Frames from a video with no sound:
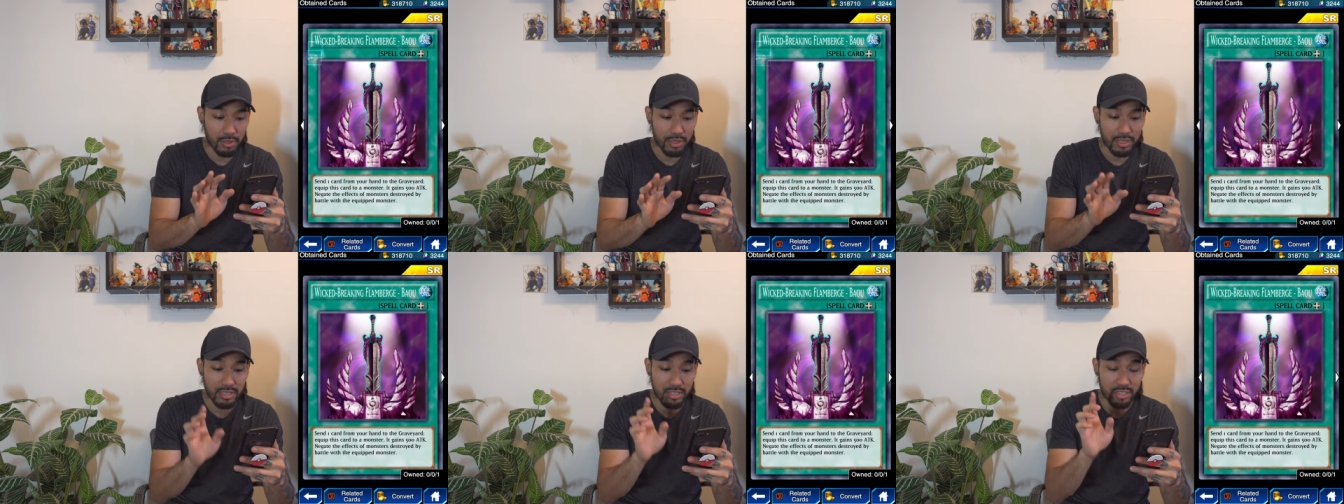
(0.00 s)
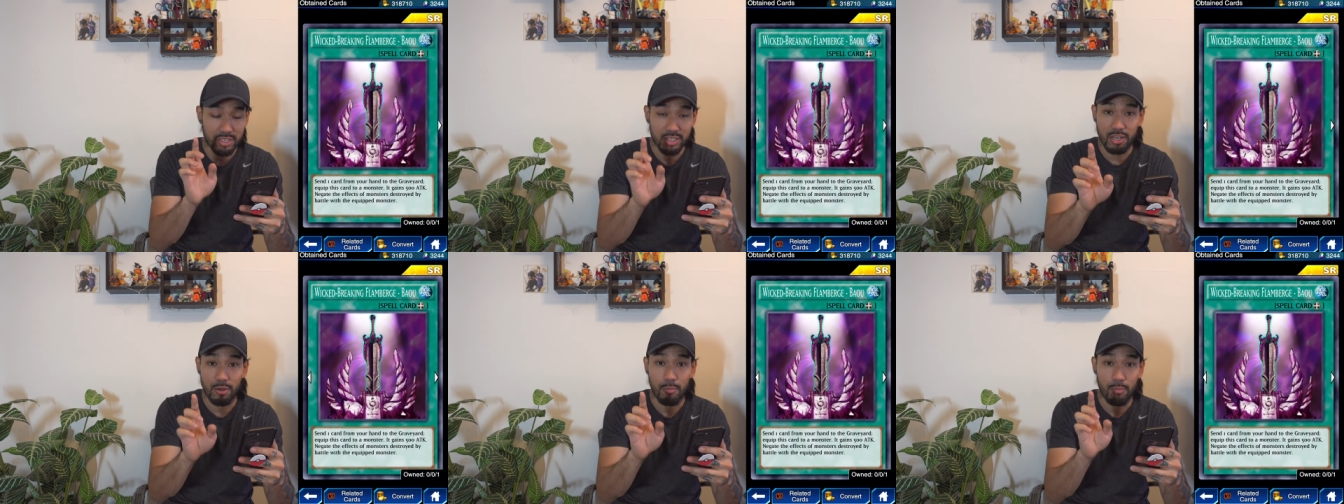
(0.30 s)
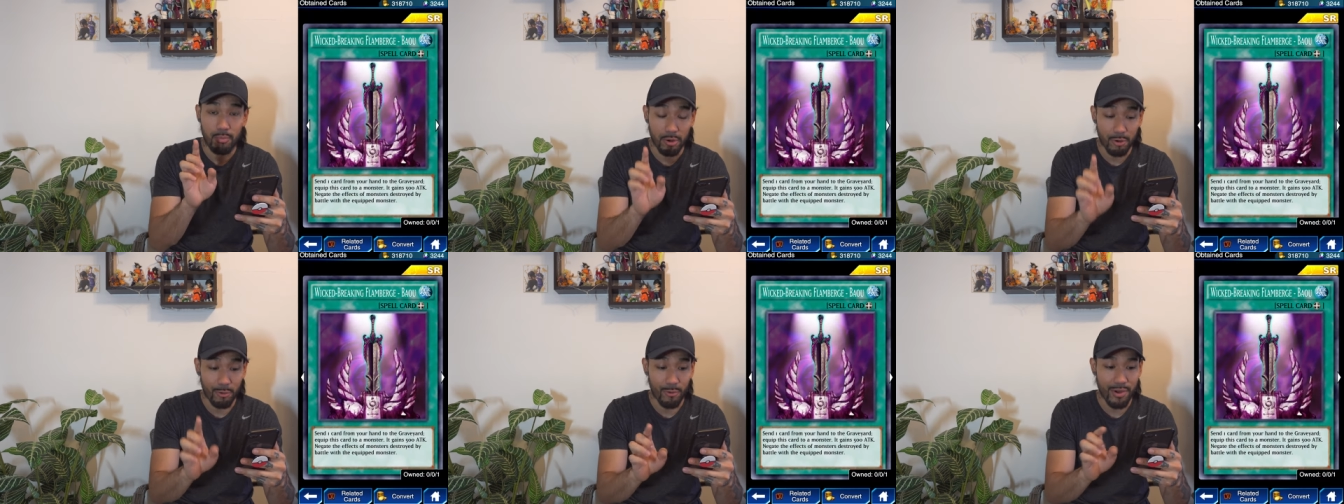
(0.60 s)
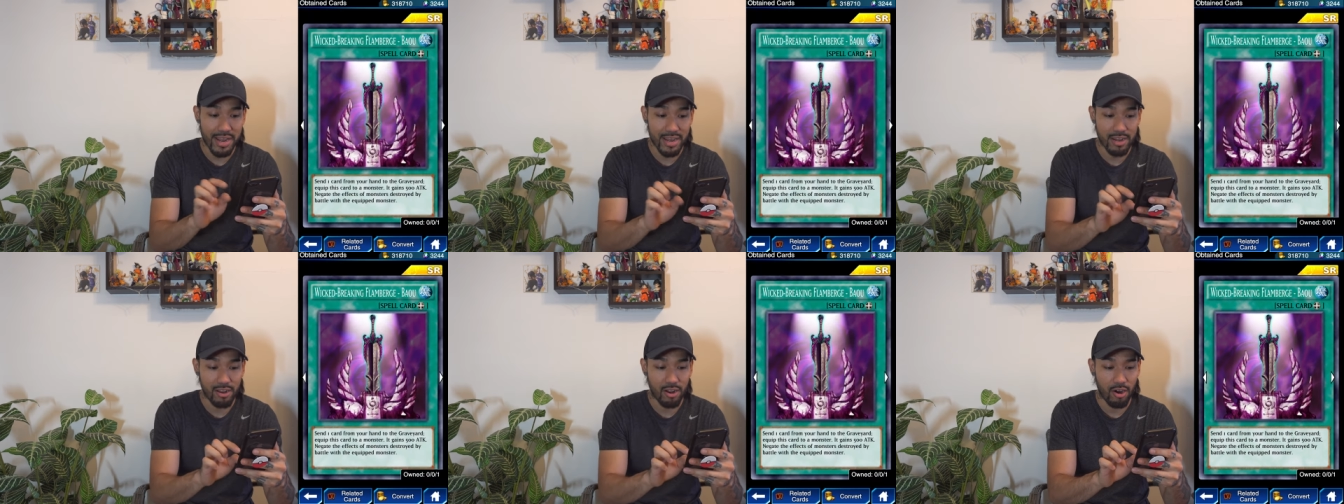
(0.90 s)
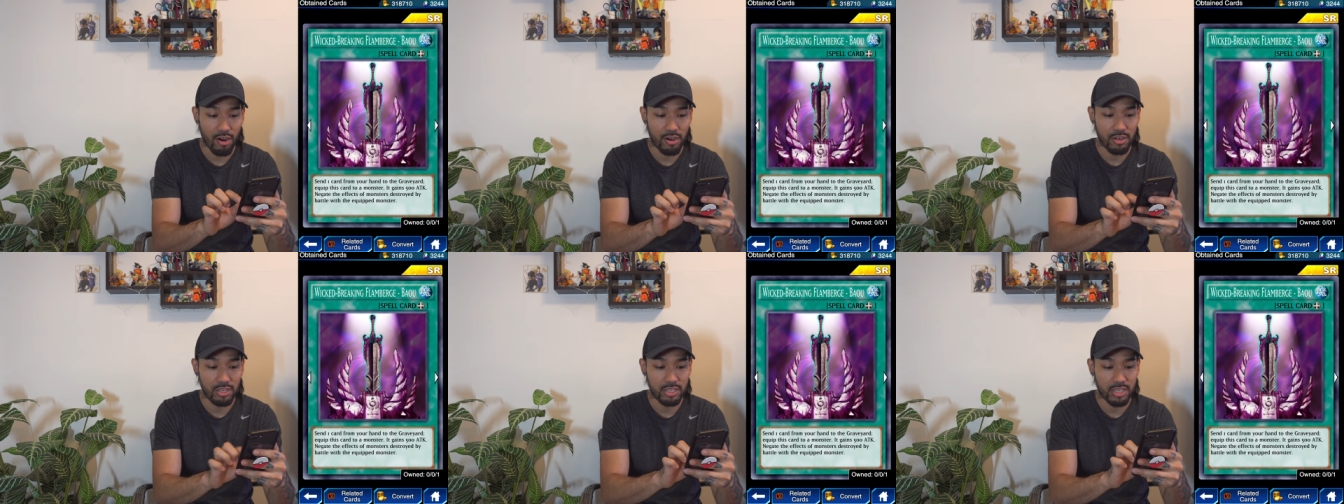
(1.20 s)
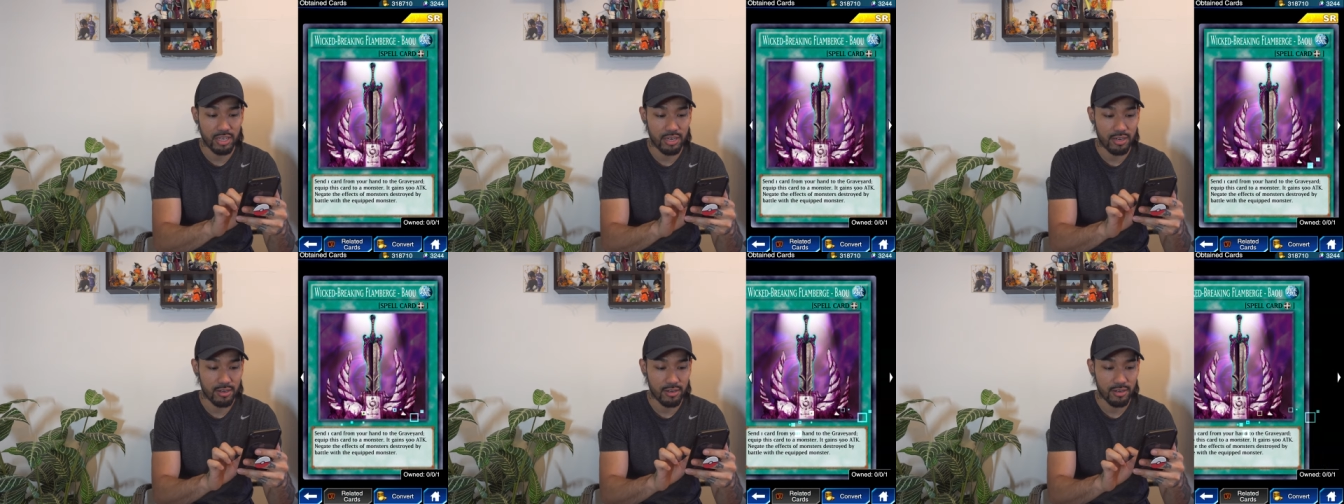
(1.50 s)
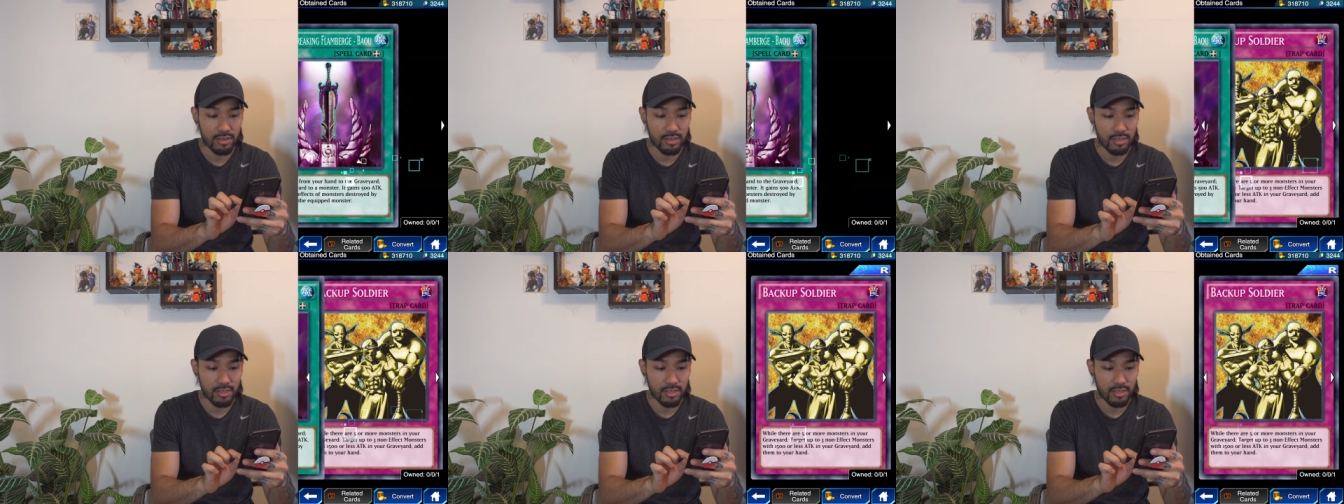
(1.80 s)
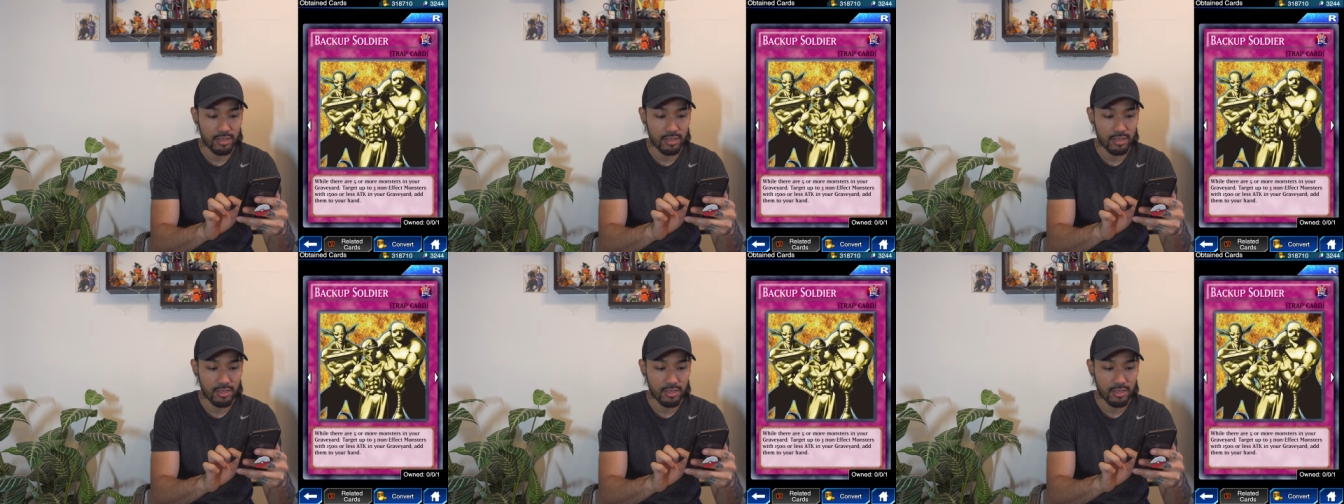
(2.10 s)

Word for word: pulling some great cards here.